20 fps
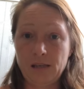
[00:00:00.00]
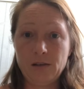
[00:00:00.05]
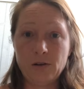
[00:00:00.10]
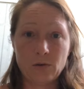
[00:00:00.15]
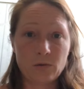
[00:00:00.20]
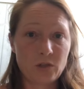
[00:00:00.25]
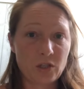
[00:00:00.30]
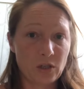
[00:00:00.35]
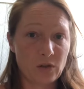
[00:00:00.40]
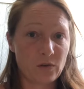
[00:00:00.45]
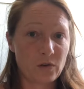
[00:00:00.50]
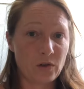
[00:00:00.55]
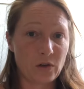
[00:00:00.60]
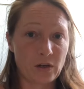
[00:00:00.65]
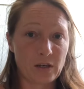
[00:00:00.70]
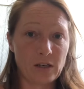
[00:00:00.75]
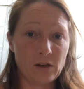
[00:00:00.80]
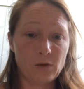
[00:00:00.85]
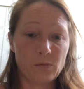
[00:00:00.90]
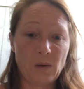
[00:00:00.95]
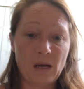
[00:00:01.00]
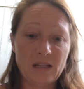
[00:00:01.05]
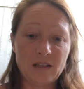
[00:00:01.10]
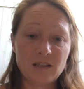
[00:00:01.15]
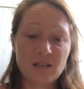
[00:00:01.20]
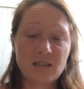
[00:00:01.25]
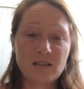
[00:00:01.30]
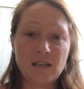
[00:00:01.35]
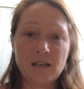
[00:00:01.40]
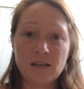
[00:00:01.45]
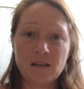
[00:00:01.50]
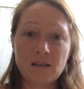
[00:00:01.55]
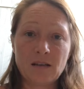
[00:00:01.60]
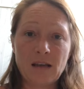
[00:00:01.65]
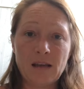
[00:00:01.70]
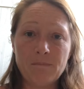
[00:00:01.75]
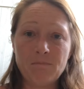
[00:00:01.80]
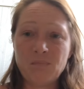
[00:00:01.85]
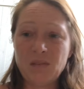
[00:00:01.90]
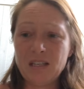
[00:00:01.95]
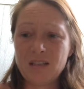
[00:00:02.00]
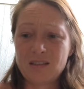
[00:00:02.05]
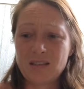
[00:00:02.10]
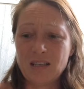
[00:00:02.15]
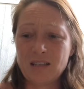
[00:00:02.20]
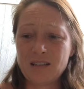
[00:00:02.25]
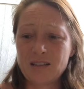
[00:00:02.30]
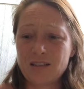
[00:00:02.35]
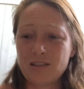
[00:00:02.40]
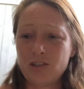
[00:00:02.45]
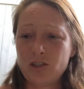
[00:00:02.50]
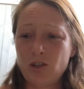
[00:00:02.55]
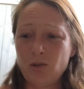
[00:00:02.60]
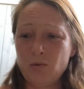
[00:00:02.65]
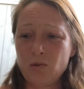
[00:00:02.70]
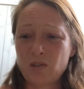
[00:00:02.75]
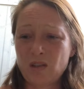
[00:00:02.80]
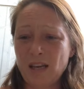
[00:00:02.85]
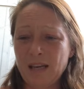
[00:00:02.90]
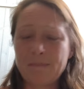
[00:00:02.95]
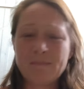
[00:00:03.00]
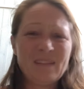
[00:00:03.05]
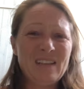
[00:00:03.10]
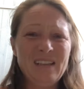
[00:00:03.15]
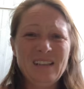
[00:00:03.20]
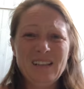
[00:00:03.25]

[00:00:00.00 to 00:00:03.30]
you know, children are killed by this thing, and eh, these things, and she was like,